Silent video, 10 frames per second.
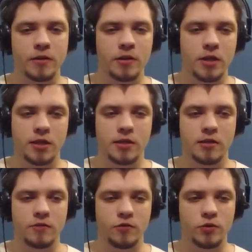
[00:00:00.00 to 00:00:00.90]
in
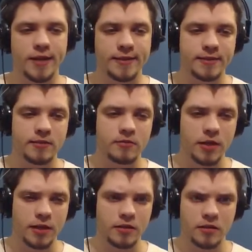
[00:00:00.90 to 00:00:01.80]
a few days,
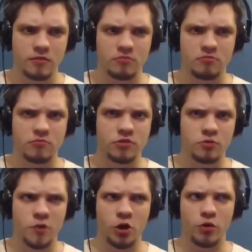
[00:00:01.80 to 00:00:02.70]
like
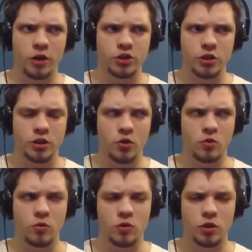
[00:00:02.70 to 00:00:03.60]
tomorrow actually, no,
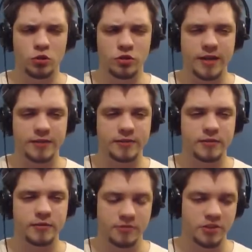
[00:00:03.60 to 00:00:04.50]
in 2 days.
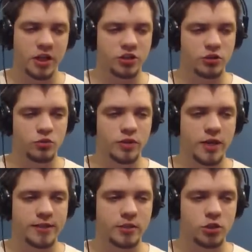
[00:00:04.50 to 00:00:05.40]
Starts in 2
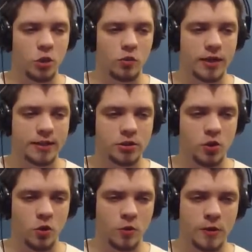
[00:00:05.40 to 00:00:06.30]
days, so let us
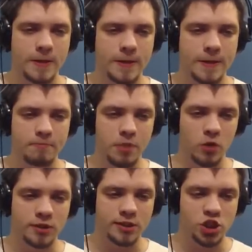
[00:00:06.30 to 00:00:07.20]
go
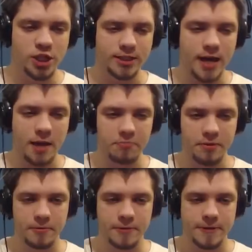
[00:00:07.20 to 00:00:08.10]
blow this shit up.
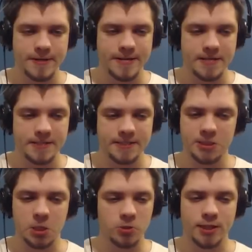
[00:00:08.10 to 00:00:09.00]
It is
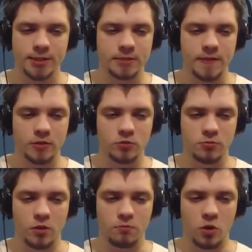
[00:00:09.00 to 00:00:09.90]
so satisfying to
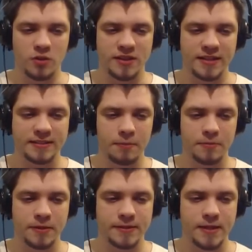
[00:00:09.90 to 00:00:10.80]
blowing things
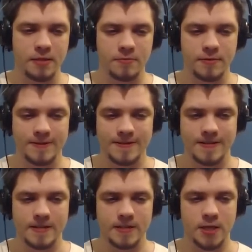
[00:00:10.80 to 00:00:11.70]
up in this game.
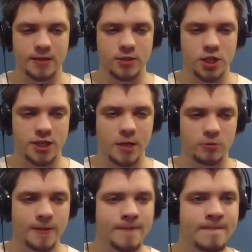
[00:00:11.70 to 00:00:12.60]
Check it out.